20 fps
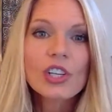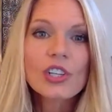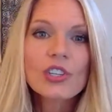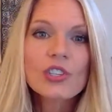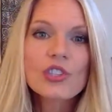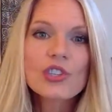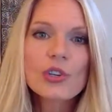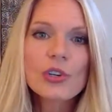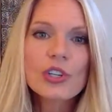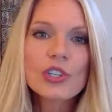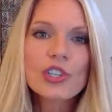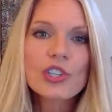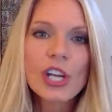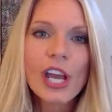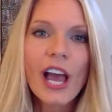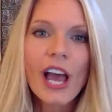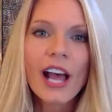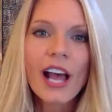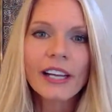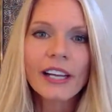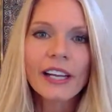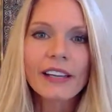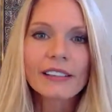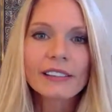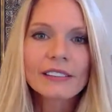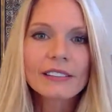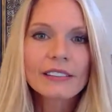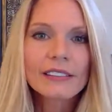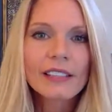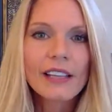Georgianna
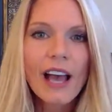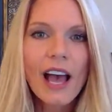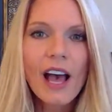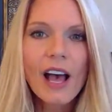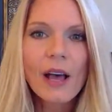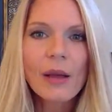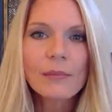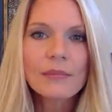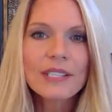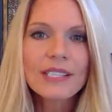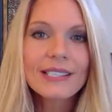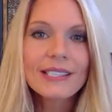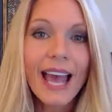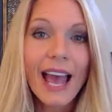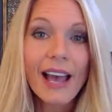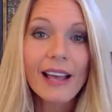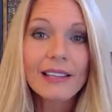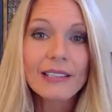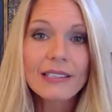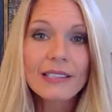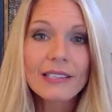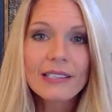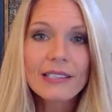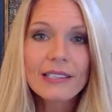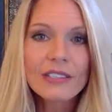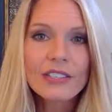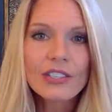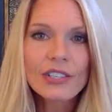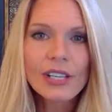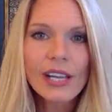
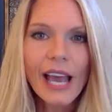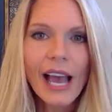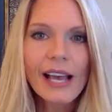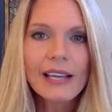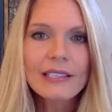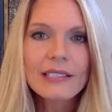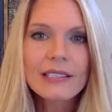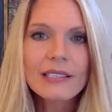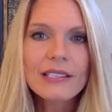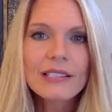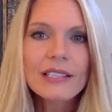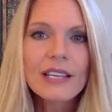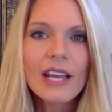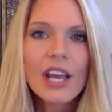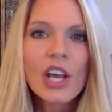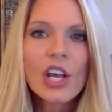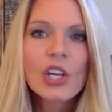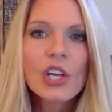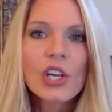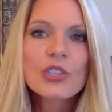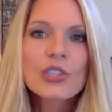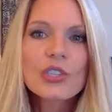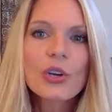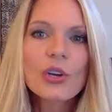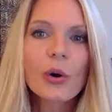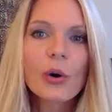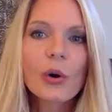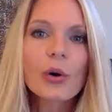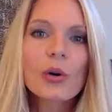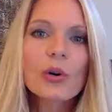says, she asks,
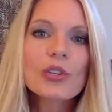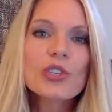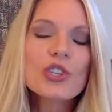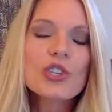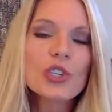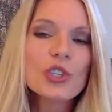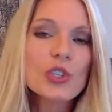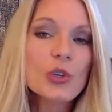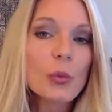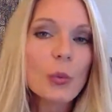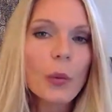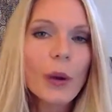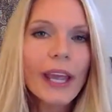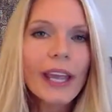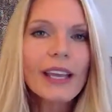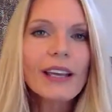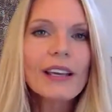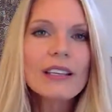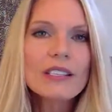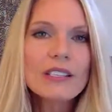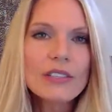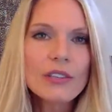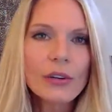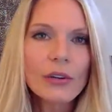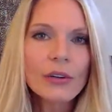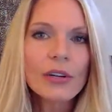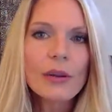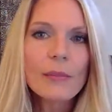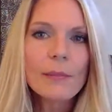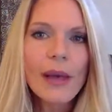so should you wait a
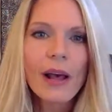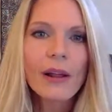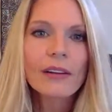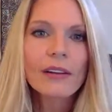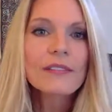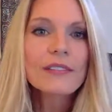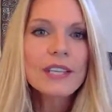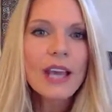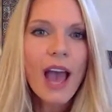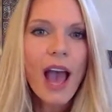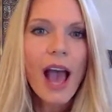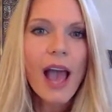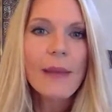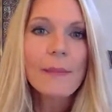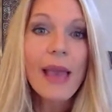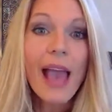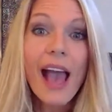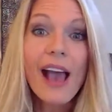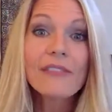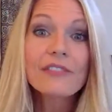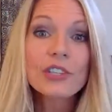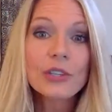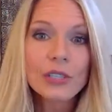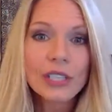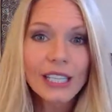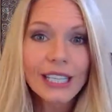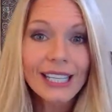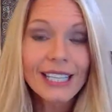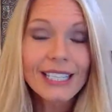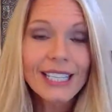certain amount of time after
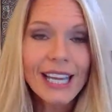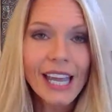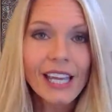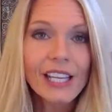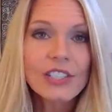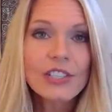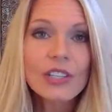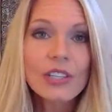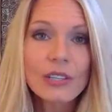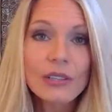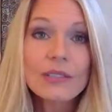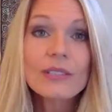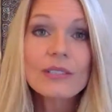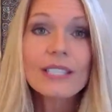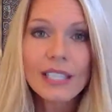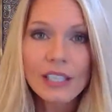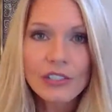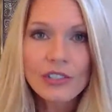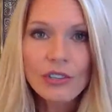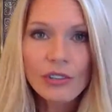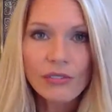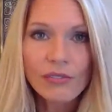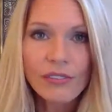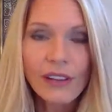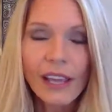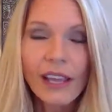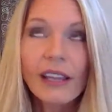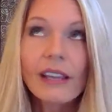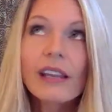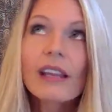E-Day to use
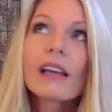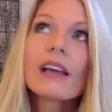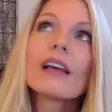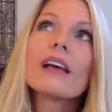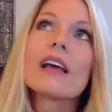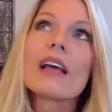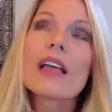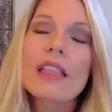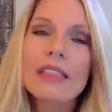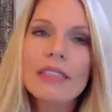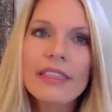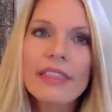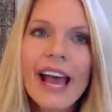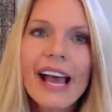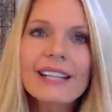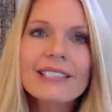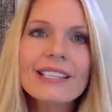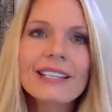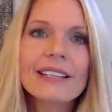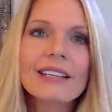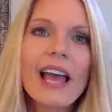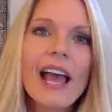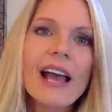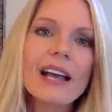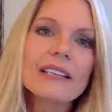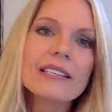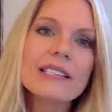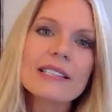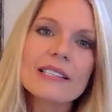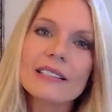DenSureFit? That's an
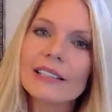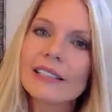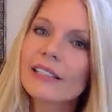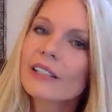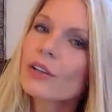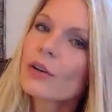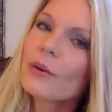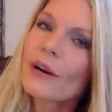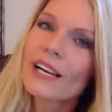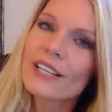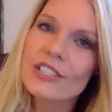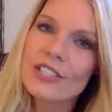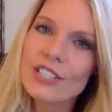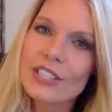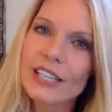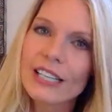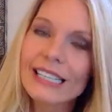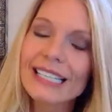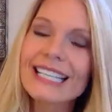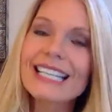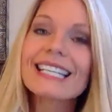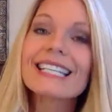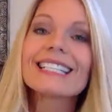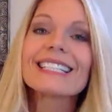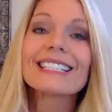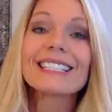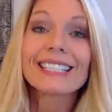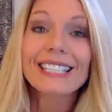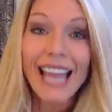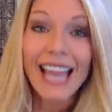excellent question.
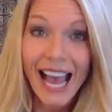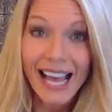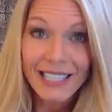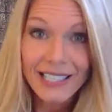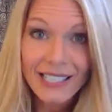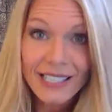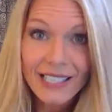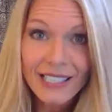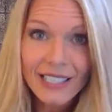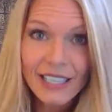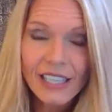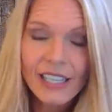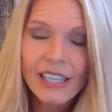Yes.